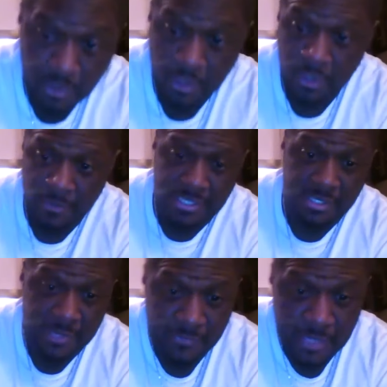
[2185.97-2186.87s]
But anyway,
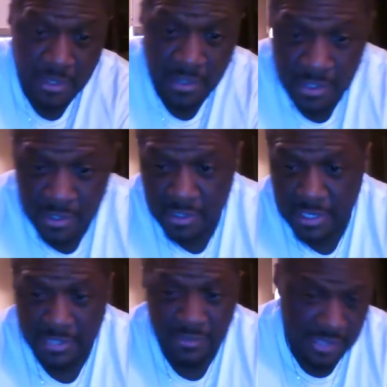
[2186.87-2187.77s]

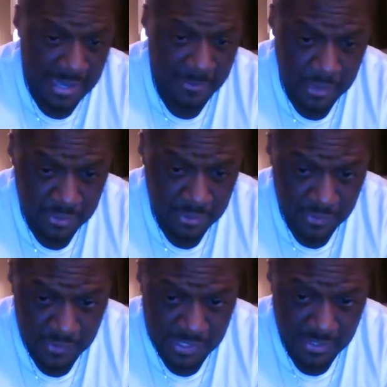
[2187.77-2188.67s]
as I'm going to say
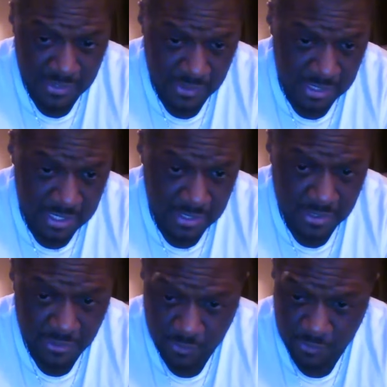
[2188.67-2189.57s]
this again, as
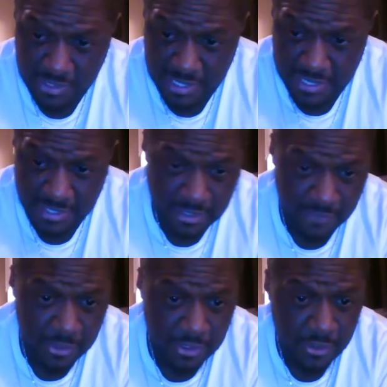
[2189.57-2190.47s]
I covered it
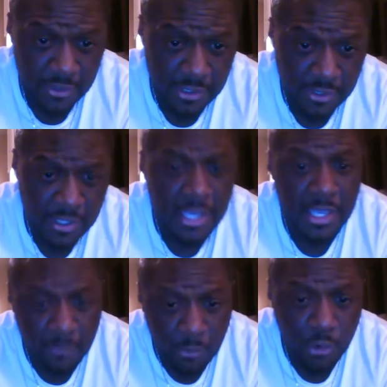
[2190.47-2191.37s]
earlier, in
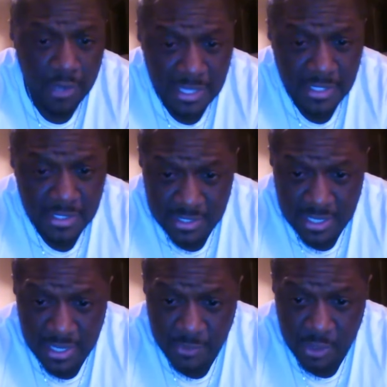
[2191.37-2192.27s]
more ancient times,
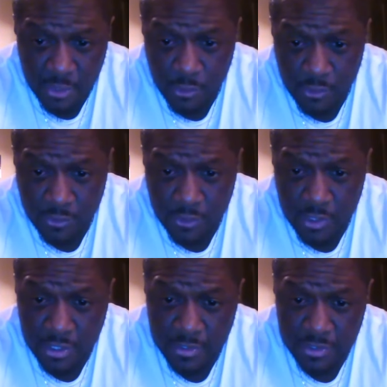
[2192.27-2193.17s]
they were
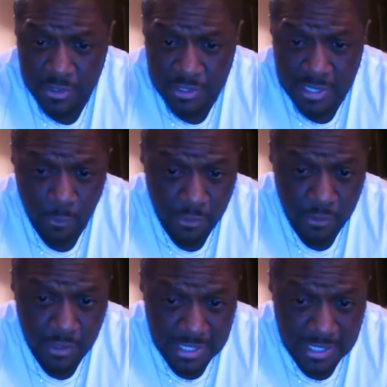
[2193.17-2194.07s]
a
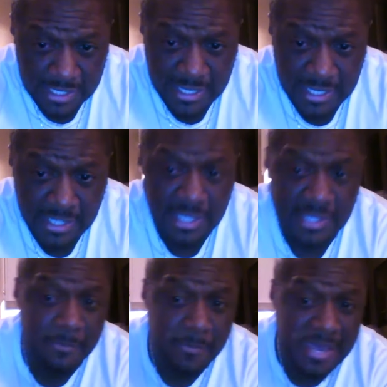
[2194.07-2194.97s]
clan, and they
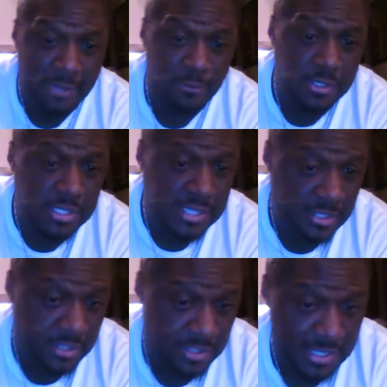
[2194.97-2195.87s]
battled the clan of
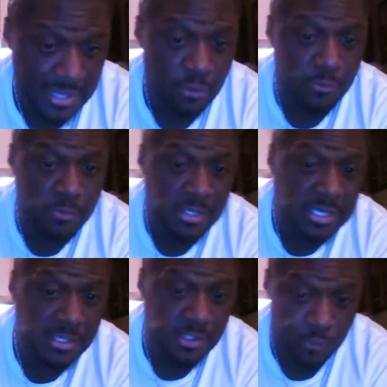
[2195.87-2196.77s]
Set, whom began to
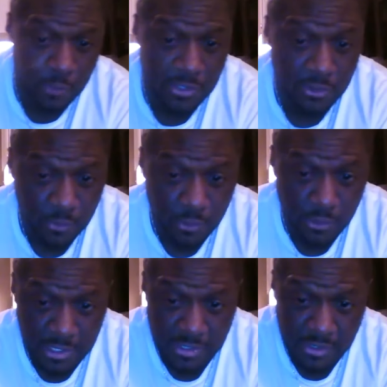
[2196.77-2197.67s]
win the war
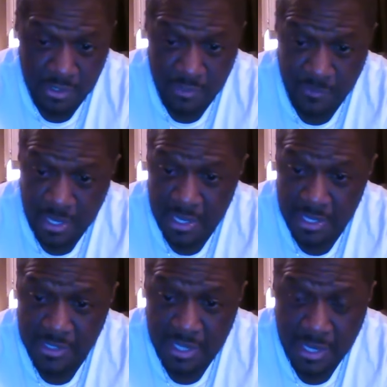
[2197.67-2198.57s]
against them, and the
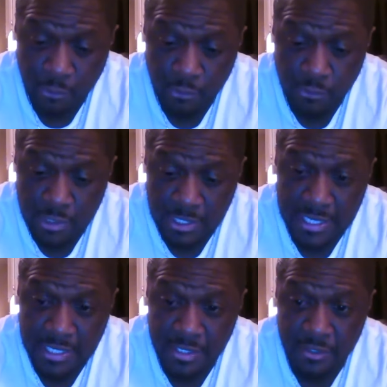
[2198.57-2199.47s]
Heru clan
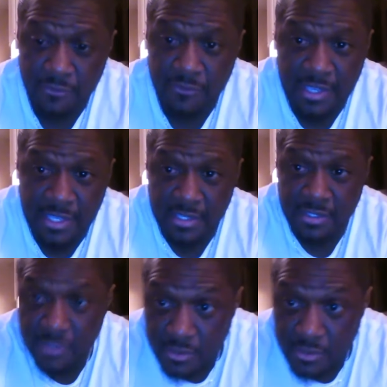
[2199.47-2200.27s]
intervenes